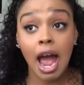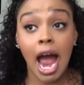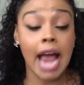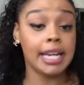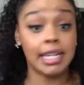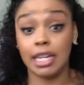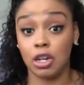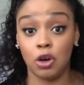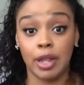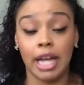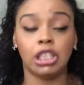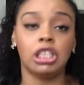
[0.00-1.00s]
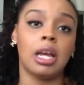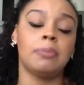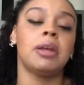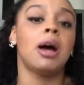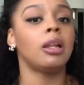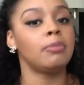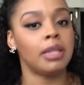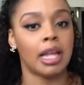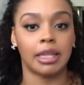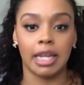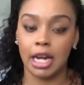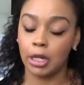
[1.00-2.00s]
I didn't know that. She kept telling me
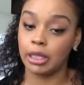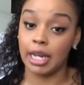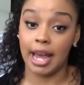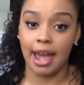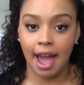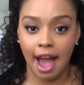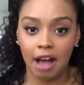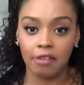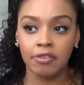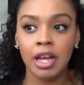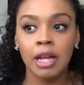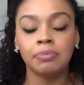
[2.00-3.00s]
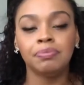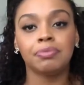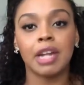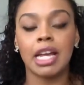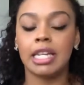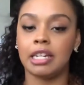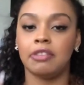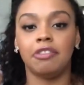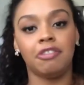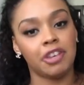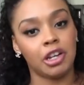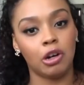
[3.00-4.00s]
that the hair that I have, it didn't
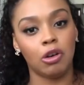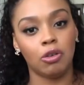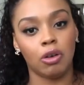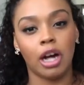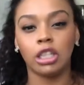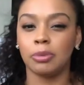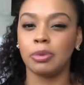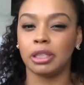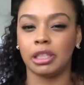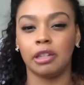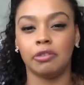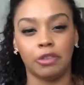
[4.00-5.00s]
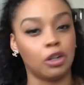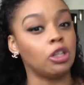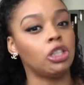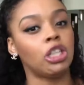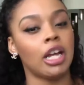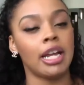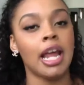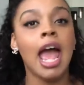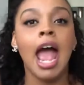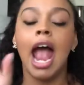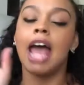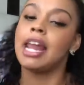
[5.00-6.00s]
feel 100% virgin.
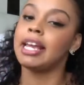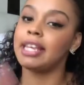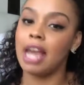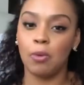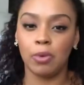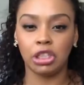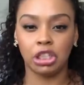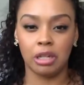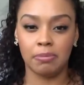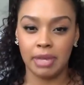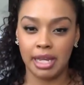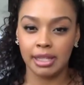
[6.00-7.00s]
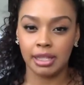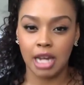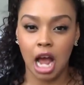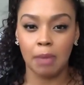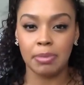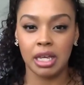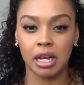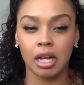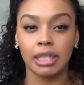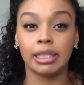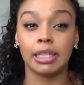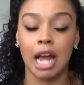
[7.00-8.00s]
And I get what she means now,
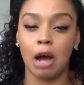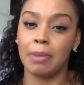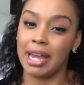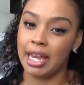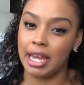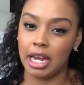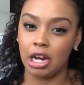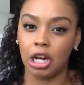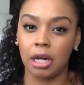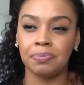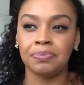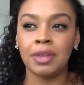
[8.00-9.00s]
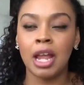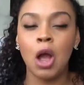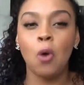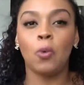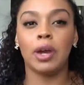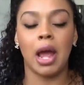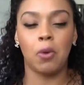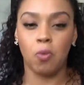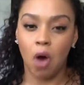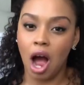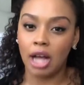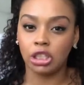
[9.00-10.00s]
because now my hair, when I
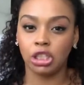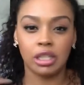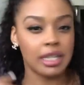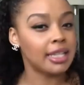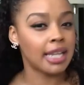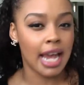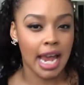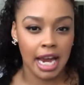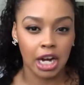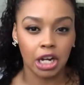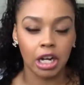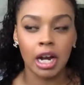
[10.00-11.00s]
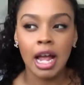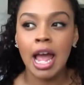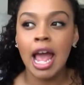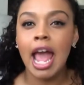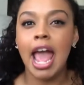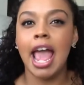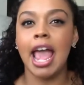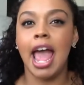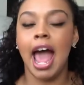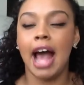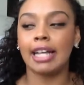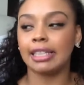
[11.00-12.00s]
wash this hair, it
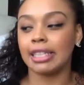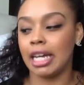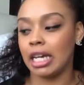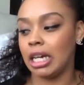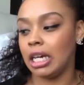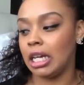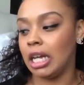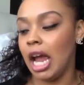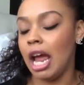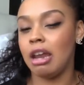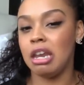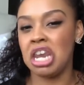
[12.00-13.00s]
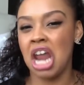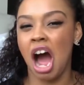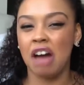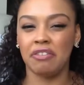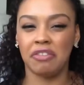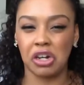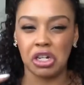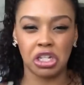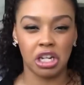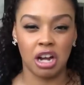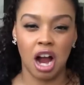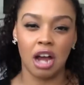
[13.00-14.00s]
has like a not
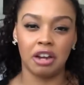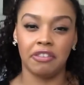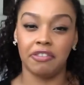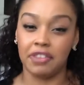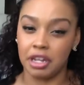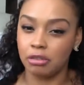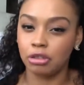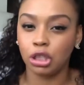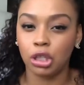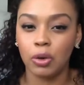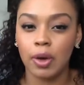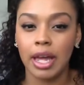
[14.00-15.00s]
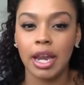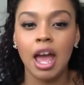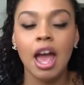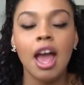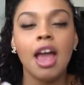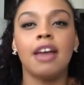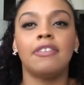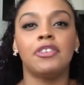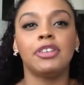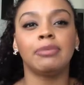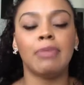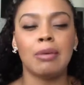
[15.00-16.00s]
virgin kind of feel to it. It
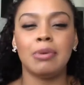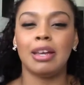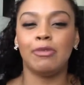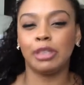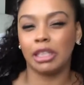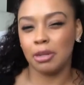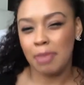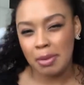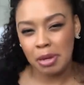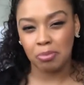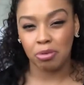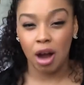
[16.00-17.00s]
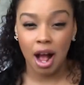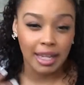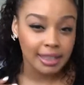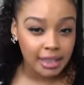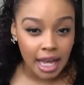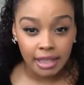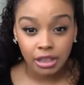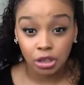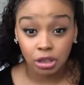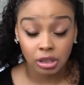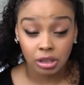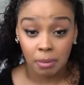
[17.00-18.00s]
feels, maybe it was maybe
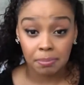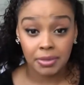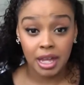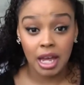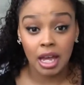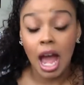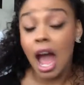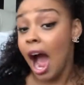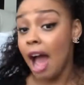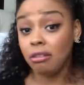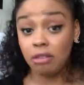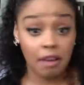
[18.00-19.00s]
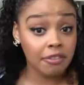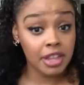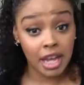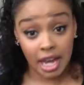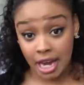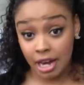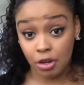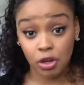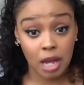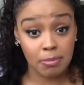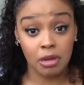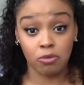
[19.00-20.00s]
processed or something. I love the hair,
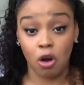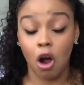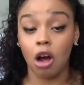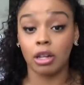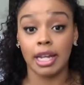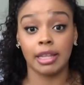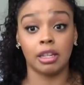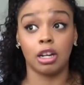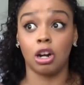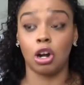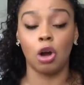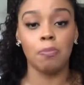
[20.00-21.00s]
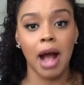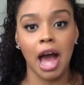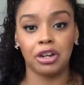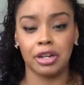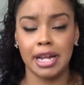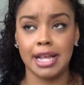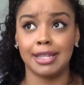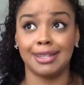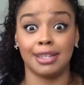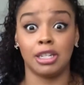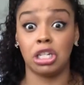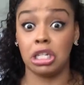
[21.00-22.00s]
don't get me wrong, like the curl pattern is
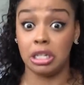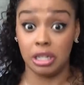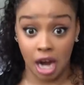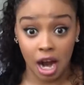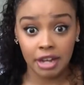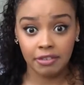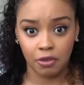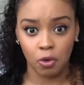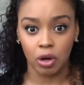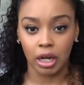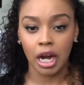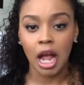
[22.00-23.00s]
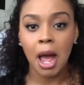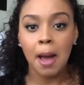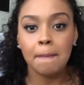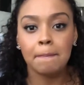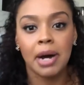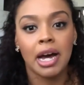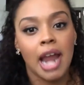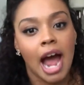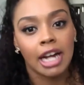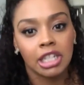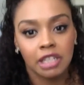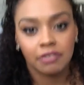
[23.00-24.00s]
to die for, but
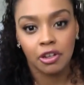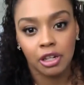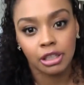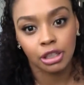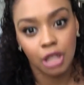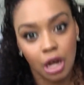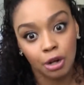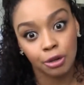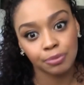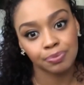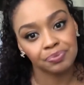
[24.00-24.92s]
I just feel as though